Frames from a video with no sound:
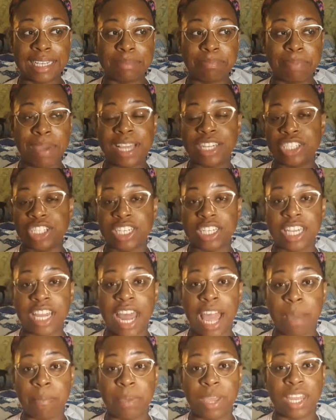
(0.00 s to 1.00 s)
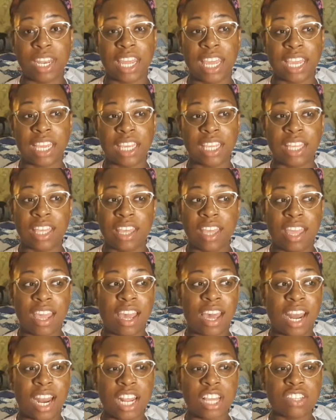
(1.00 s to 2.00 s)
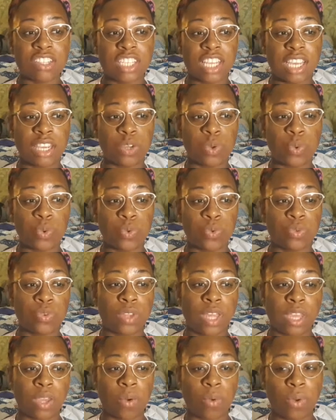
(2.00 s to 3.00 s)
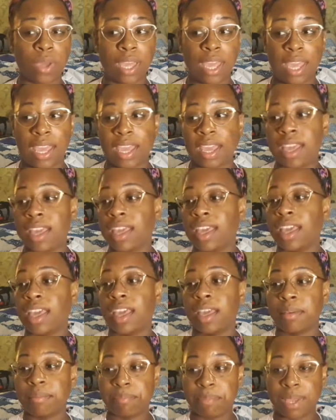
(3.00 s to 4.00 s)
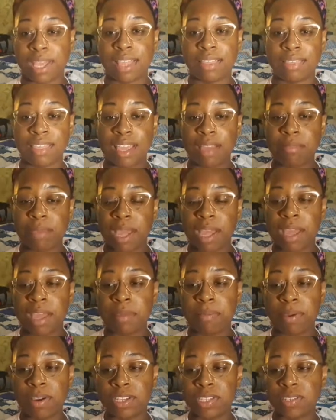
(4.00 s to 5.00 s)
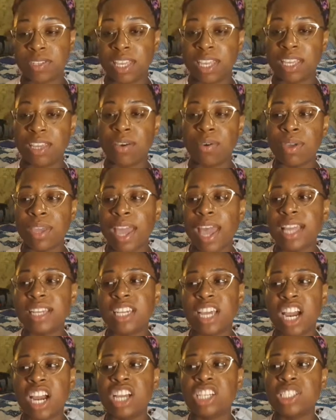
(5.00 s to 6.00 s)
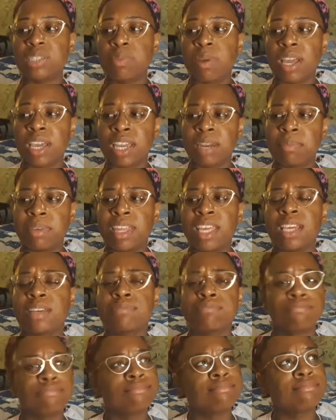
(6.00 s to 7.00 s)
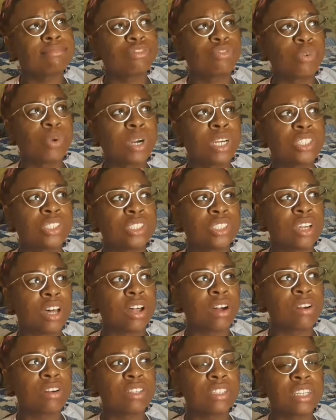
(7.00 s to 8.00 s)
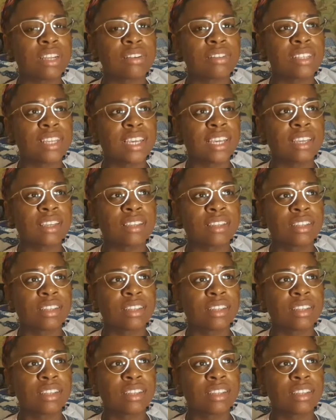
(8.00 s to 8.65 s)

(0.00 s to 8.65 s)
bad shit could happen. Like, and I was like, "Oof," like, okay. But then my parents were like, "Oh yeah, tires are probably gonna be like $400," and I was like,